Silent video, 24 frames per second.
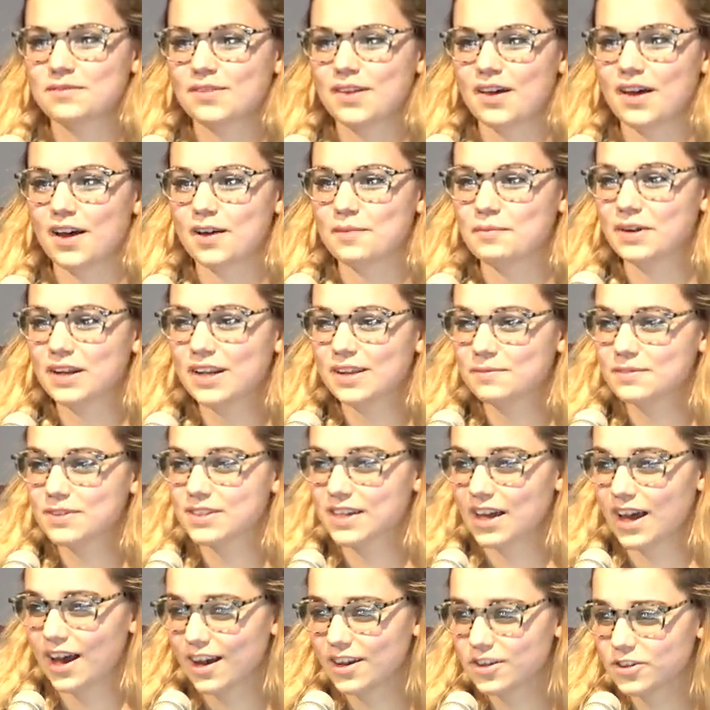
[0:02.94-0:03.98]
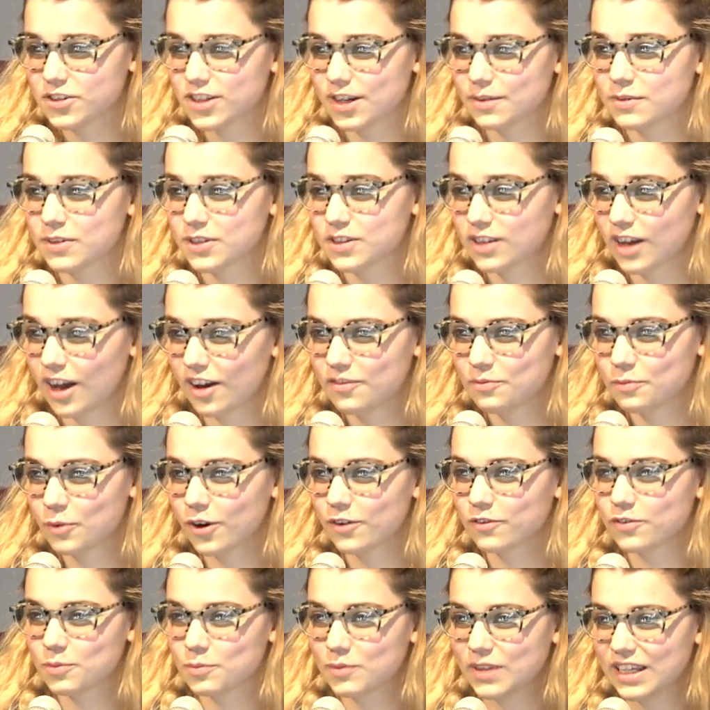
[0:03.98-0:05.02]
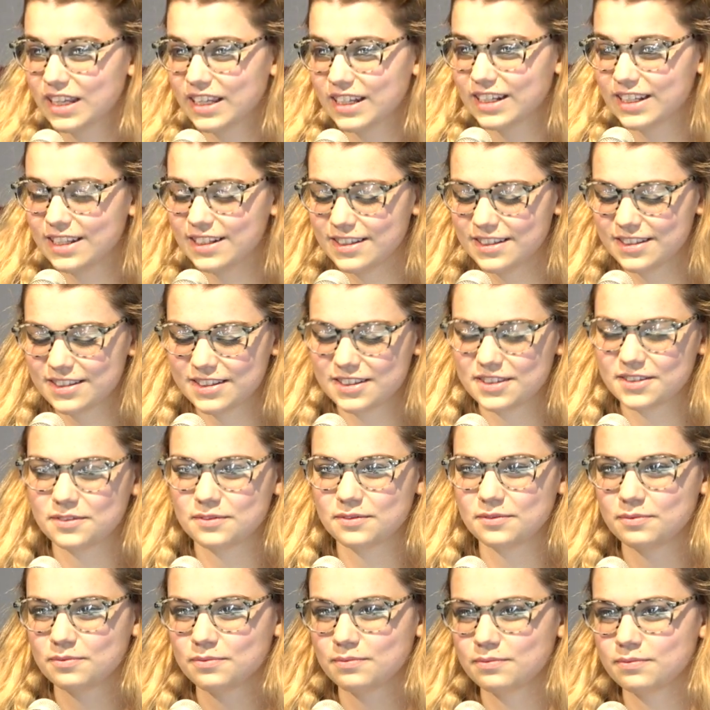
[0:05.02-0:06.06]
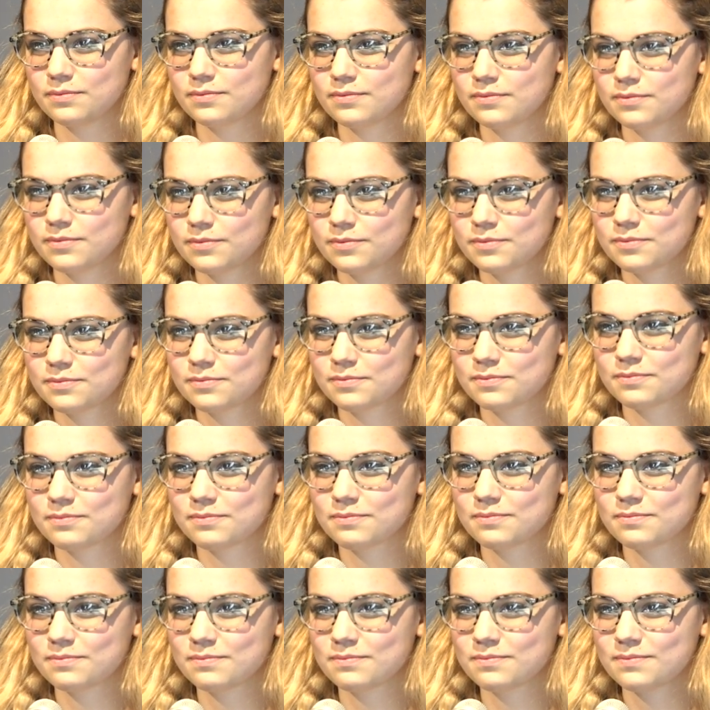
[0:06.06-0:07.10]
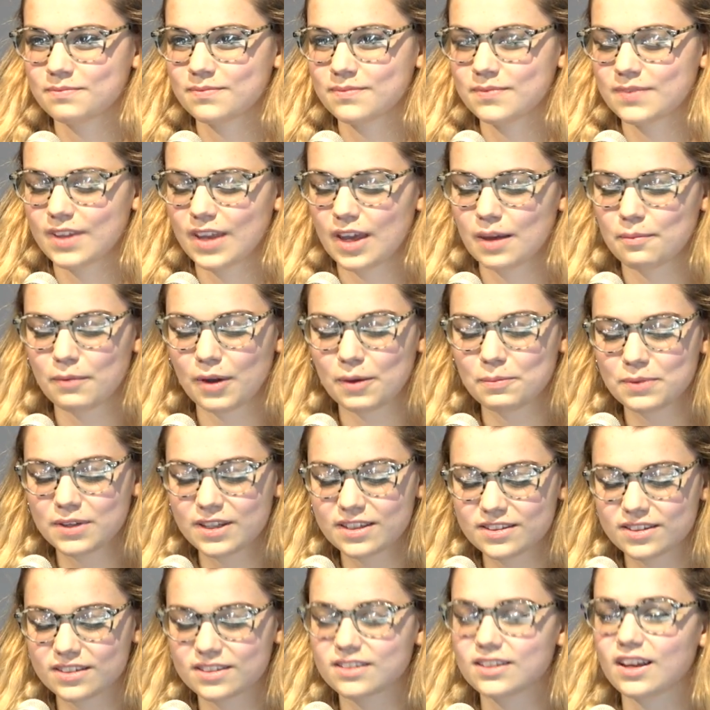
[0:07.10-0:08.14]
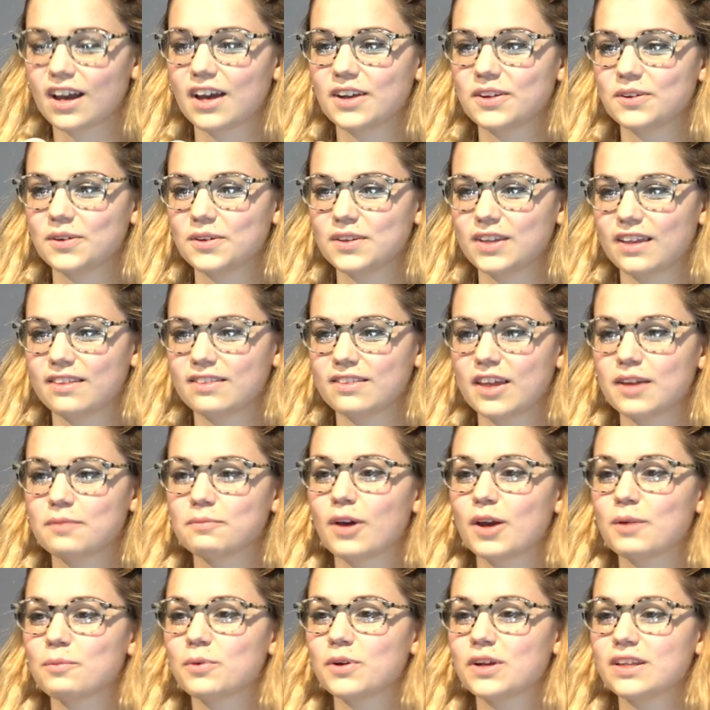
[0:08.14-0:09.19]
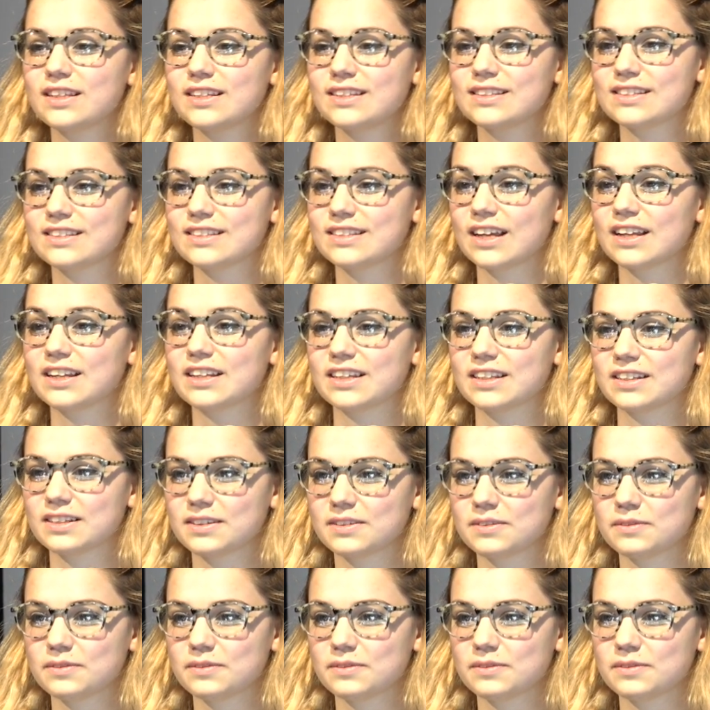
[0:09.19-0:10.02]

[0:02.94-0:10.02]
Hi, my name is Ash. I'm a sophomore from Lincoln East. Martin! And my piece is titled, "And Then My Breathing Steadied."